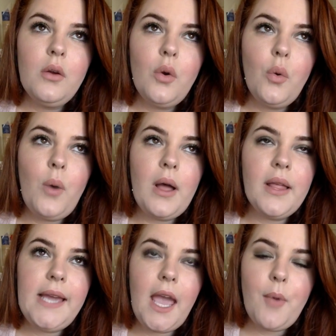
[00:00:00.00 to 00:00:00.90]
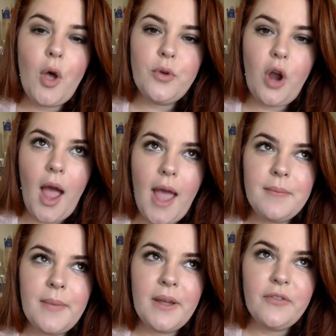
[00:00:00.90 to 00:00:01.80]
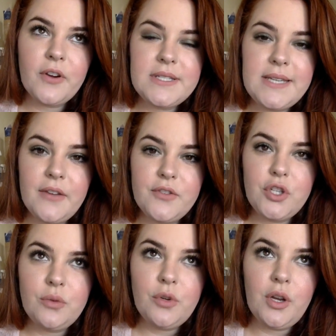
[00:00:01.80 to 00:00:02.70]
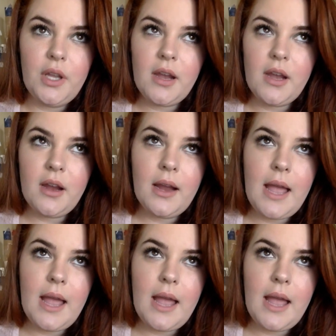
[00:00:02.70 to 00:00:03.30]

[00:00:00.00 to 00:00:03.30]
Well, I came home crying my first day of junior year,